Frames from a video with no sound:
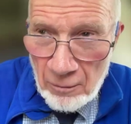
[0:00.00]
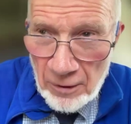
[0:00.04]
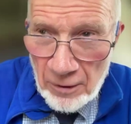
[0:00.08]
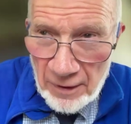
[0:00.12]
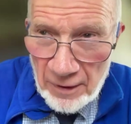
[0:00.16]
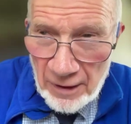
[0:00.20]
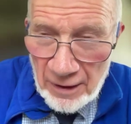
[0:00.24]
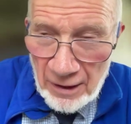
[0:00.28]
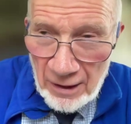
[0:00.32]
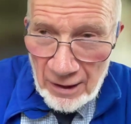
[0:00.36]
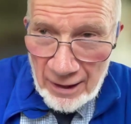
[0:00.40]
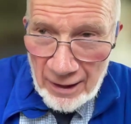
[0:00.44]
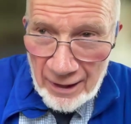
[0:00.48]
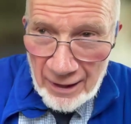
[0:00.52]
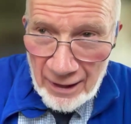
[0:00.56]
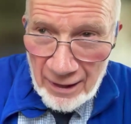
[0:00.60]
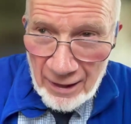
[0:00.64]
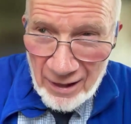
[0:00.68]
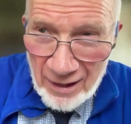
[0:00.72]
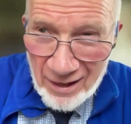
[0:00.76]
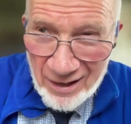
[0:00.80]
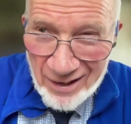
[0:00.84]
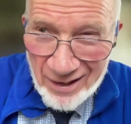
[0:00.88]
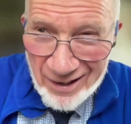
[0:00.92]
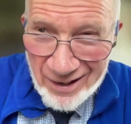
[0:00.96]
But then
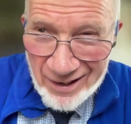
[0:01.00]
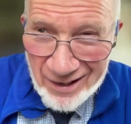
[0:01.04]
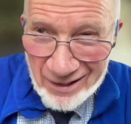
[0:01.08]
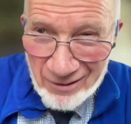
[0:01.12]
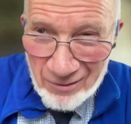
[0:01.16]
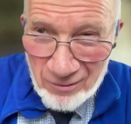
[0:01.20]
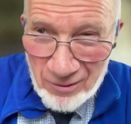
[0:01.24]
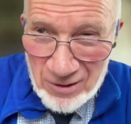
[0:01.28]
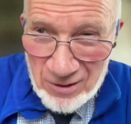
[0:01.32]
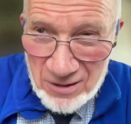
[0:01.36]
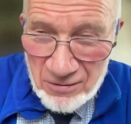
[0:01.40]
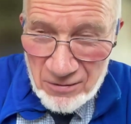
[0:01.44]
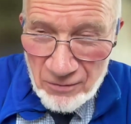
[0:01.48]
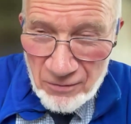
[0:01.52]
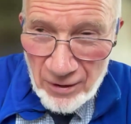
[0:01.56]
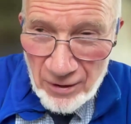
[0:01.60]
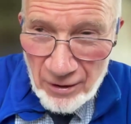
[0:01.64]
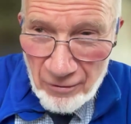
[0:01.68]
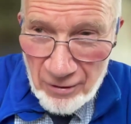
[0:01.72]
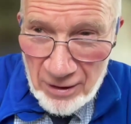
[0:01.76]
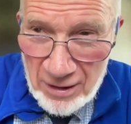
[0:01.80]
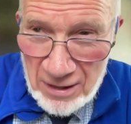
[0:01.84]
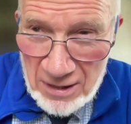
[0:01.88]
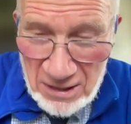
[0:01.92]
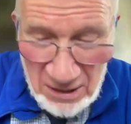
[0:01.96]
again, it was
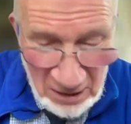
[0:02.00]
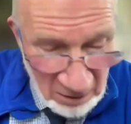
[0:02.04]
very